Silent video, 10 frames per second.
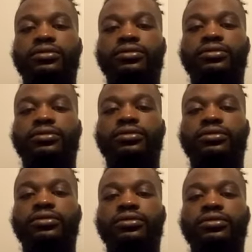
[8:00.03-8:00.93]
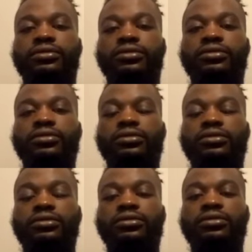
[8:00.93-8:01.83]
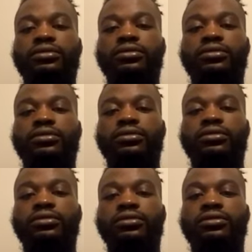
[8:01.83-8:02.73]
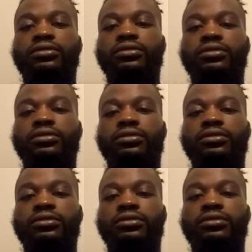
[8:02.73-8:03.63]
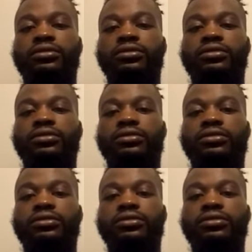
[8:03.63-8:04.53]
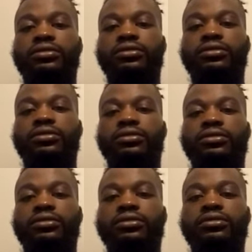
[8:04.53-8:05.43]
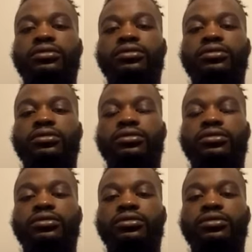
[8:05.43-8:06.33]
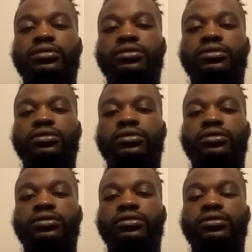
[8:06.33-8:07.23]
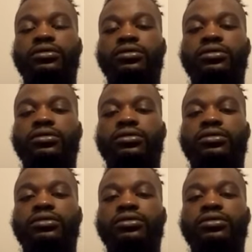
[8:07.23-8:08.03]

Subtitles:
[no speech]